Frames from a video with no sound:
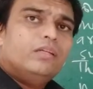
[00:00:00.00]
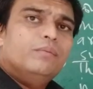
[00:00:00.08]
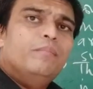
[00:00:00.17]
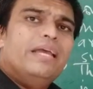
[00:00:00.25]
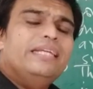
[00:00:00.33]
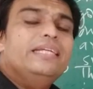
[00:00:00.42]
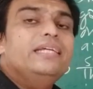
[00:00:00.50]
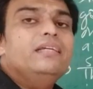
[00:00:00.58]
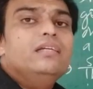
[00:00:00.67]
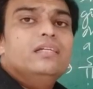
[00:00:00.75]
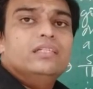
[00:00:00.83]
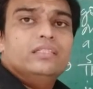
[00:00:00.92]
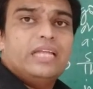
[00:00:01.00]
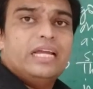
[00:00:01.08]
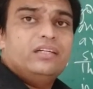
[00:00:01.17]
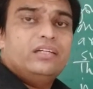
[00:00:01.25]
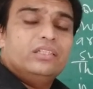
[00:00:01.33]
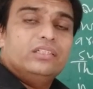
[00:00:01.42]
Many,
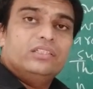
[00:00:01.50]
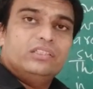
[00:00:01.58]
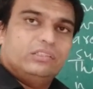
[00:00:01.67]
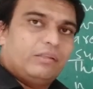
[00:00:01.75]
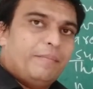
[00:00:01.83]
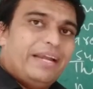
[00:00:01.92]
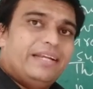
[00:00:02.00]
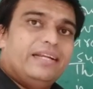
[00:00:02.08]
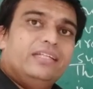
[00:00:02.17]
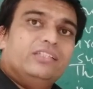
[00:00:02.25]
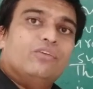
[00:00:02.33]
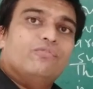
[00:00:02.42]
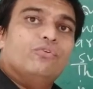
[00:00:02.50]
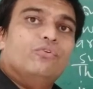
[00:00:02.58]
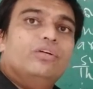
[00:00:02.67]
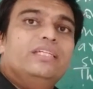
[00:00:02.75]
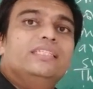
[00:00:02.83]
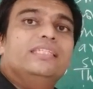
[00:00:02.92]
like the maintenance of
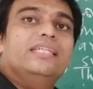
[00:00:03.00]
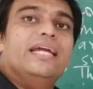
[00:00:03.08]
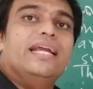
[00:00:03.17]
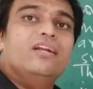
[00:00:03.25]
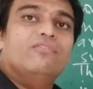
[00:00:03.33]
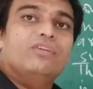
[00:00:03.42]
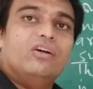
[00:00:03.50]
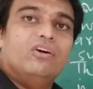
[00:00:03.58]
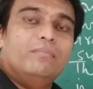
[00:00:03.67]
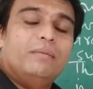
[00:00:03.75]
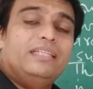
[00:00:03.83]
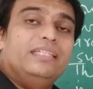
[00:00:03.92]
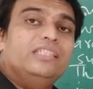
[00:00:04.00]
road is in the hand of the government.